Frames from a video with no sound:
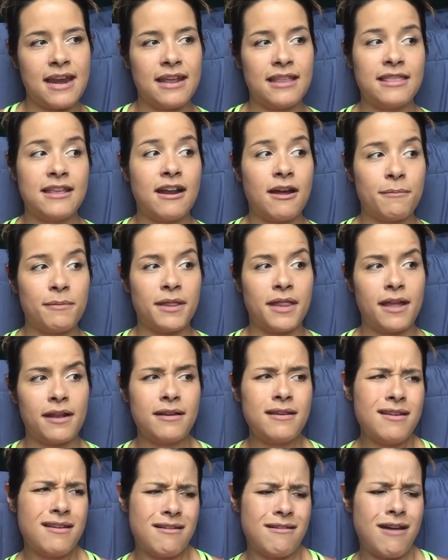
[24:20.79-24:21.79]
And then I'll be like,
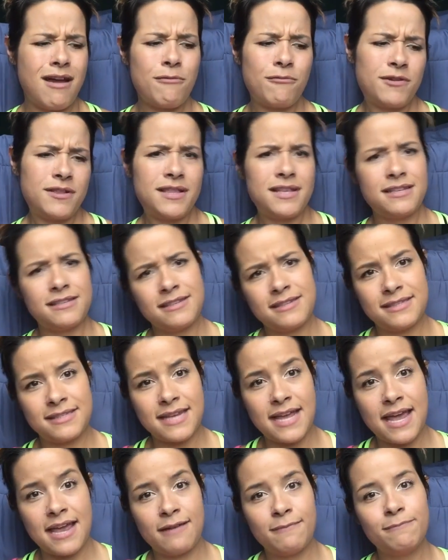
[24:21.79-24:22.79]
no, I want this
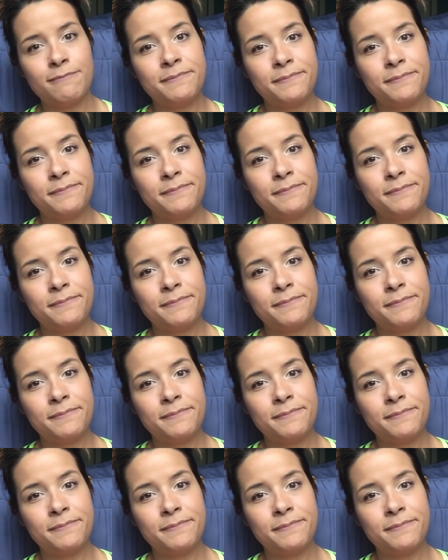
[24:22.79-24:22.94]
instead.